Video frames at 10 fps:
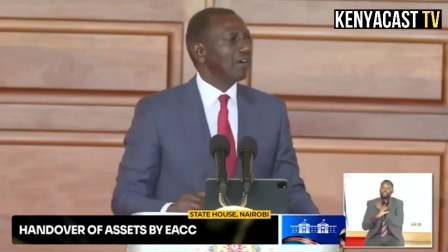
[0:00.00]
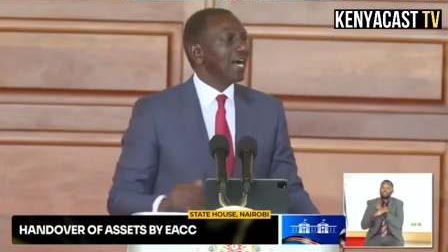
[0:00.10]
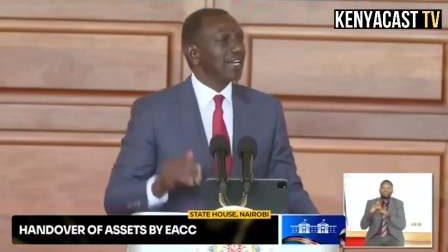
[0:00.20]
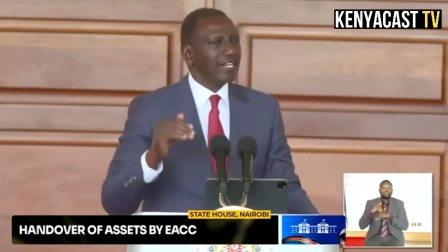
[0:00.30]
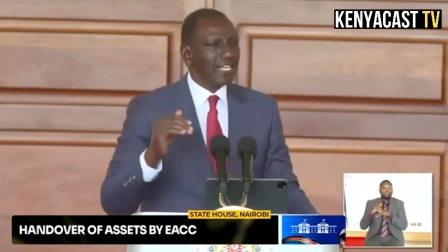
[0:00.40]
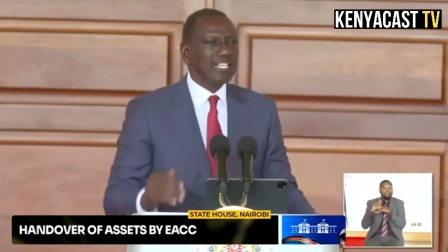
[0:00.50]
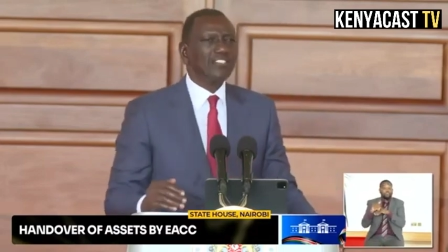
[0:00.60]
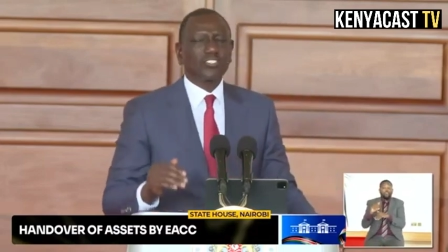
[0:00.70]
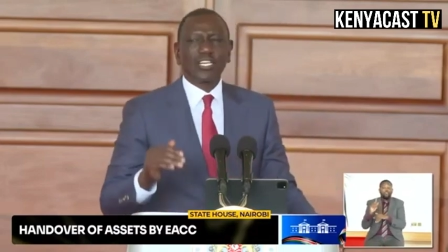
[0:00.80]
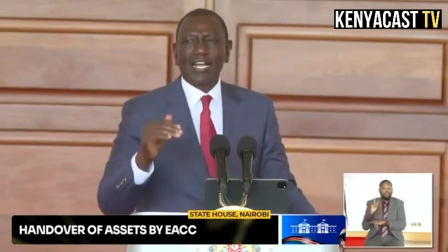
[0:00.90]
And
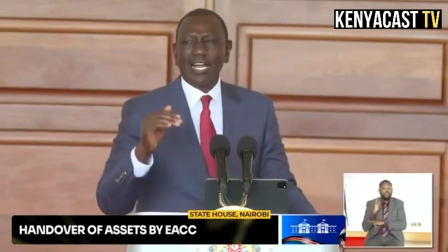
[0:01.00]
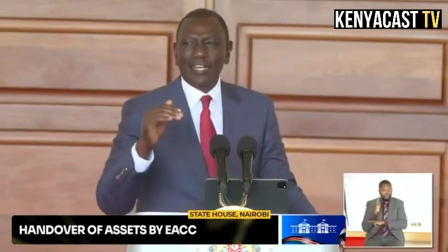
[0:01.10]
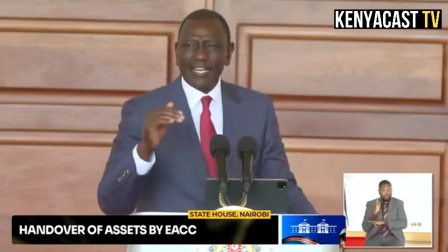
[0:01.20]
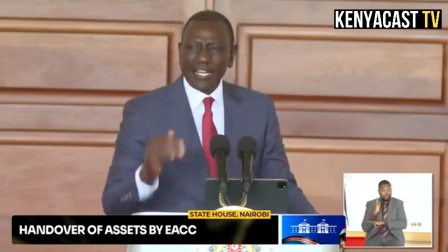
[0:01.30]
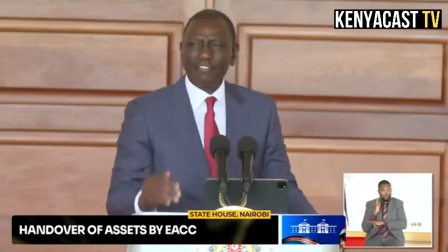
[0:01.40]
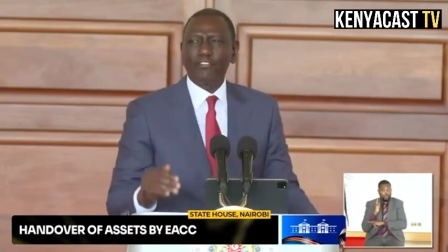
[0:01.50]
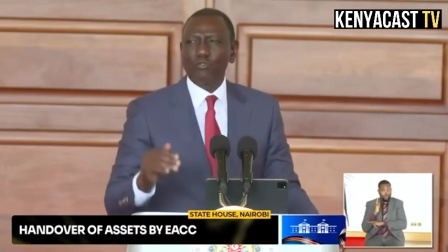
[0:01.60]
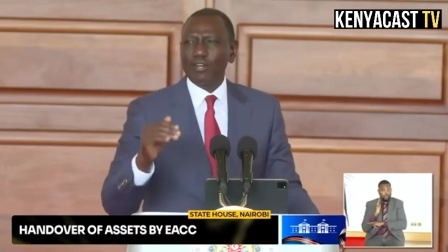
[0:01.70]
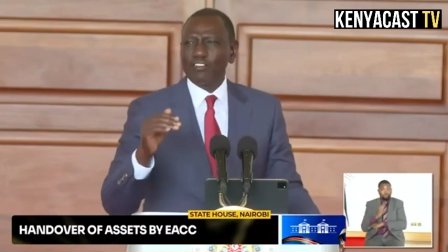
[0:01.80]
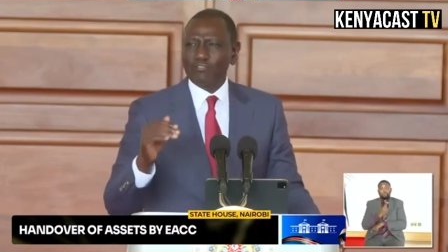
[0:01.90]
each and every
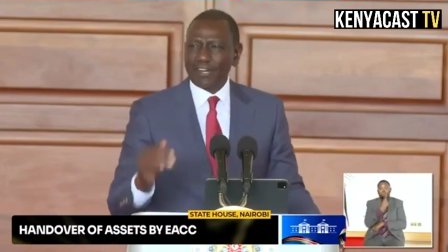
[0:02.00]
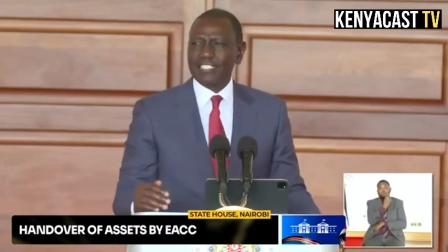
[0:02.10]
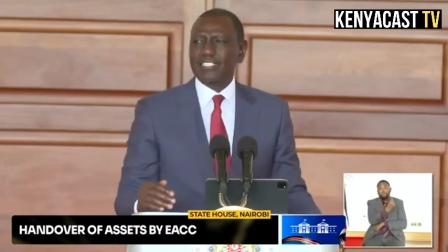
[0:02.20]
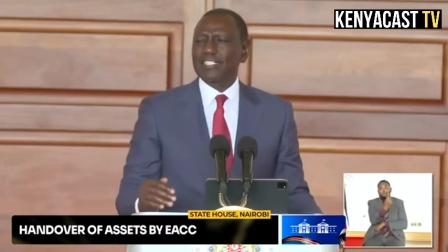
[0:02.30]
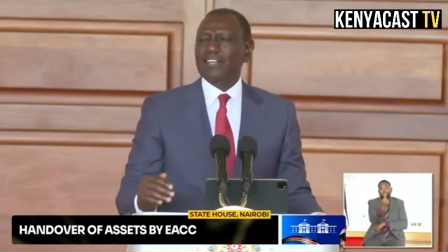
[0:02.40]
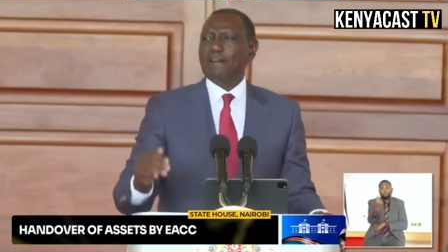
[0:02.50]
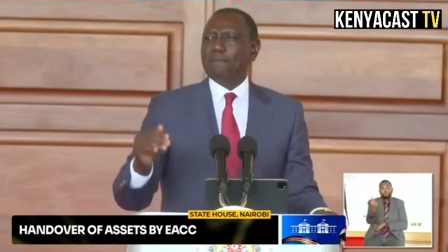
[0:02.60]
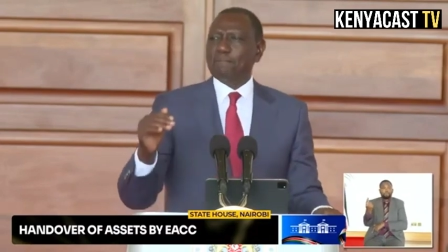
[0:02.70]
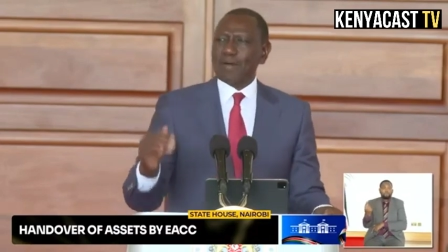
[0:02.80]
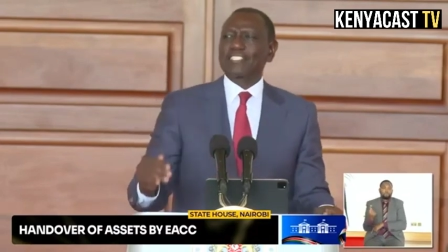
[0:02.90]
one of us
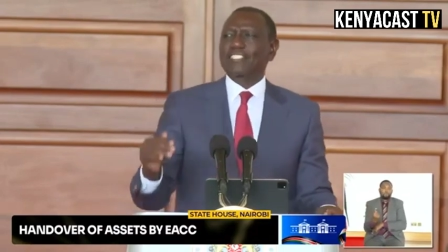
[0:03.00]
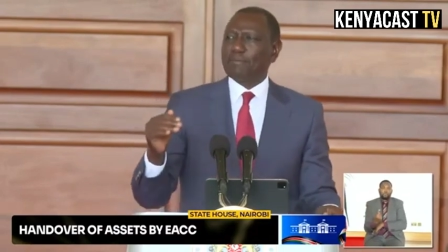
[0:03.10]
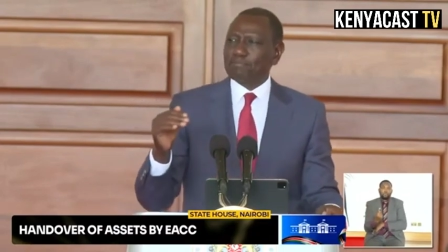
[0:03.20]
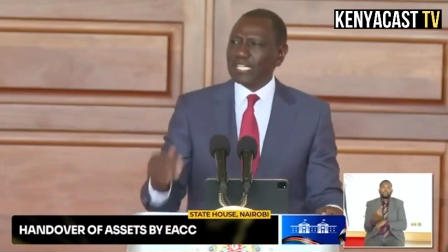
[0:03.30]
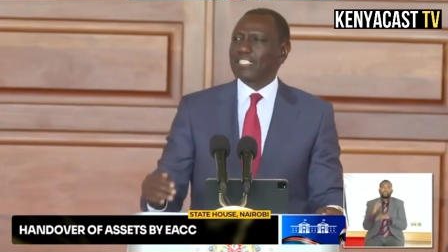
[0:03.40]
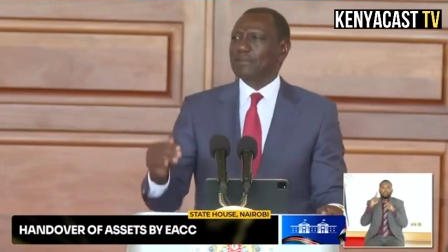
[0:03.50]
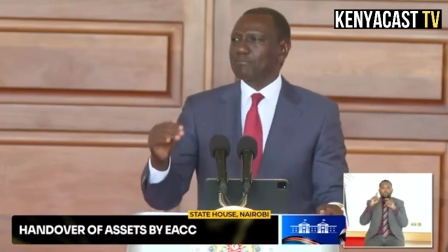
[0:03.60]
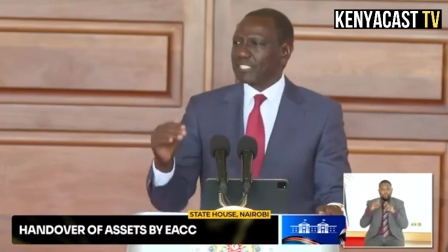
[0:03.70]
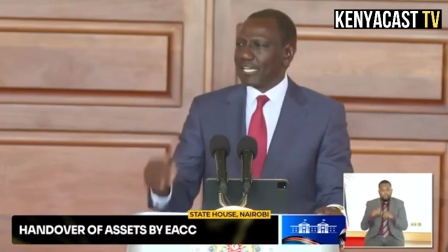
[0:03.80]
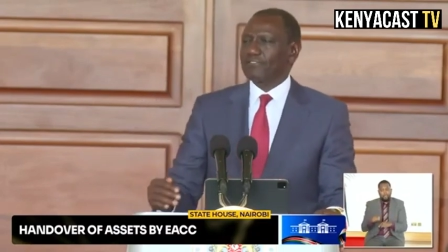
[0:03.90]
must subject
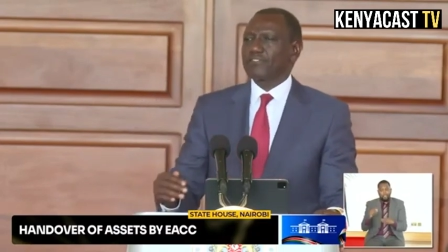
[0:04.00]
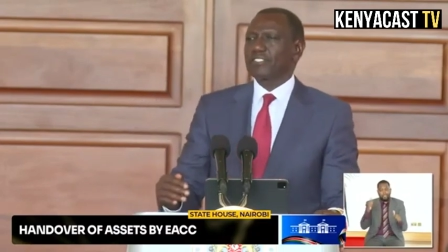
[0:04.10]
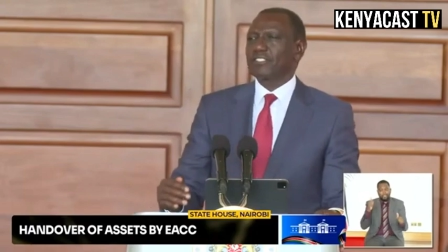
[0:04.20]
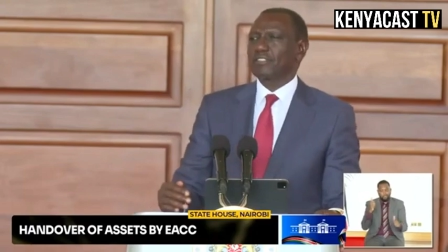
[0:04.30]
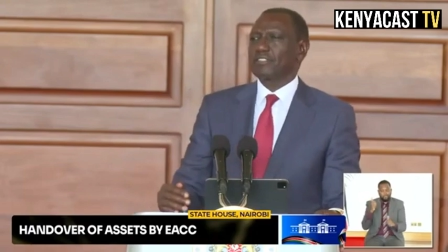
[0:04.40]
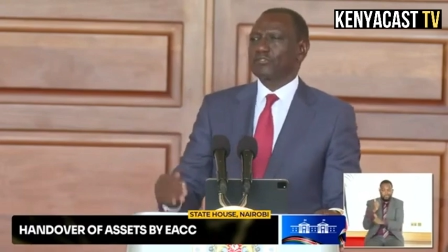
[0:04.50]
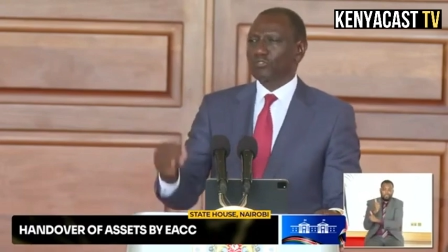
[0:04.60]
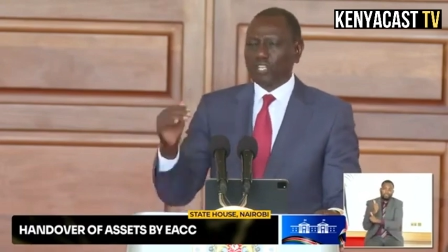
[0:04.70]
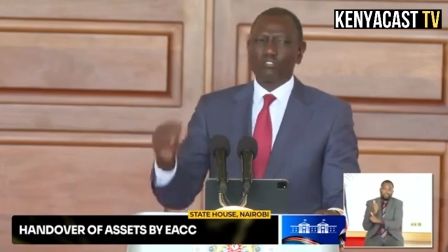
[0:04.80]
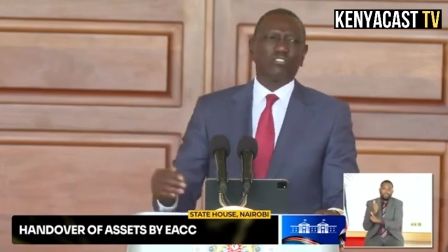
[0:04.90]
themselves to
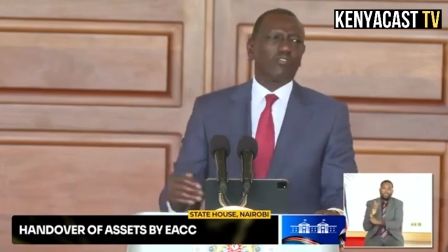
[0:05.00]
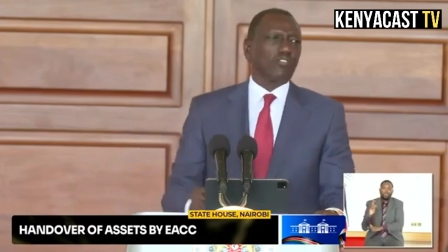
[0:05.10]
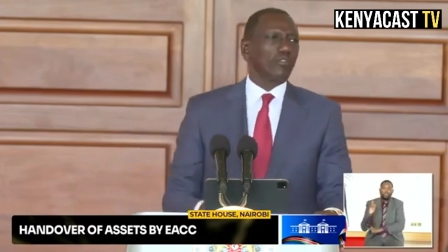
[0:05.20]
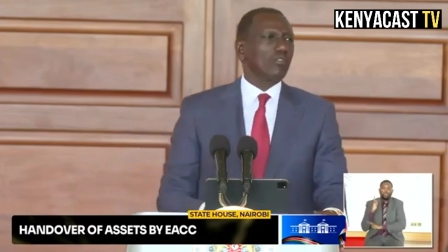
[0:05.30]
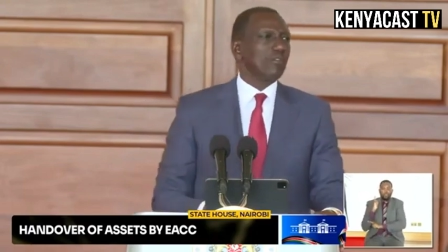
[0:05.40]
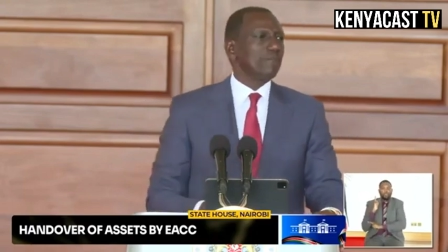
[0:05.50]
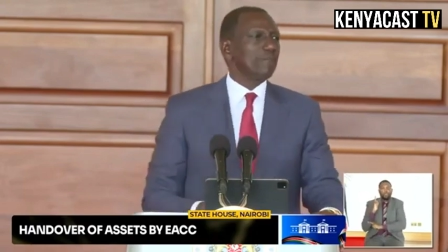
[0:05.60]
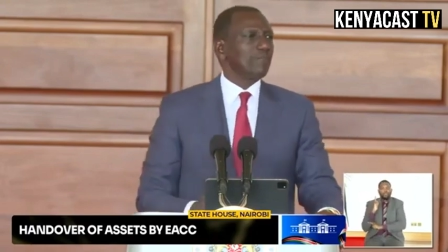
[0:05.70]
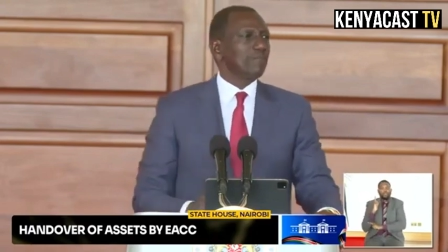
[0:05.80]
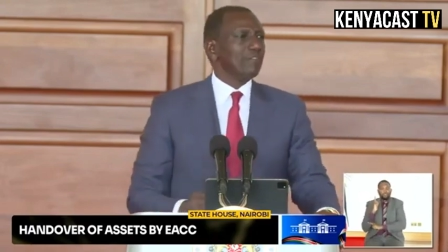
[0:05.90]
the rule of law.
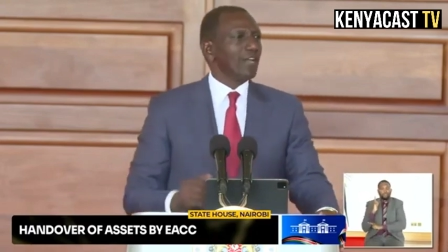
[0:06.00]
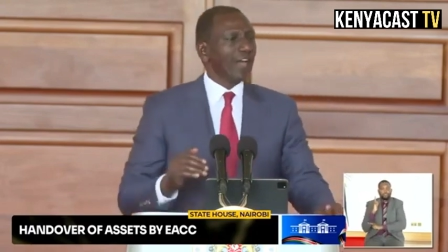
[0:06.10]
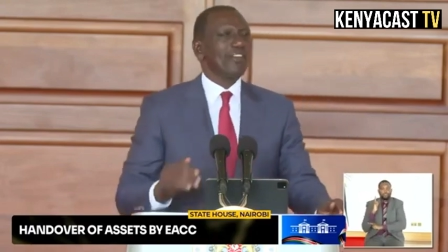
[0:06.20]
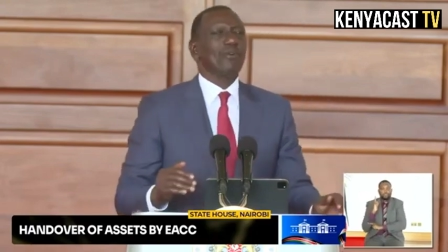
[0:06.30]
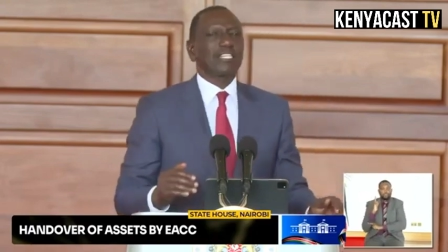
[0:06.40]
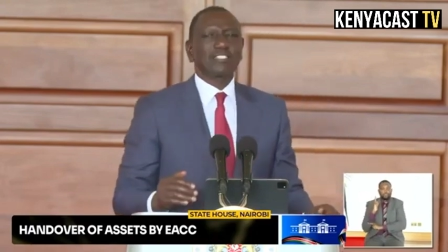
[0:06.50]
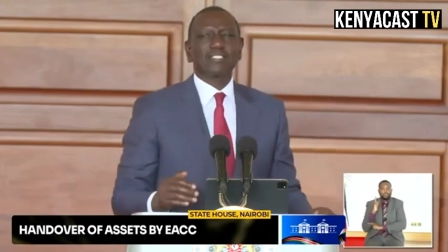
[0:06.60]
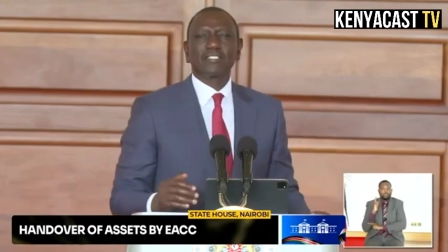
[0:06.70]
Otherwise,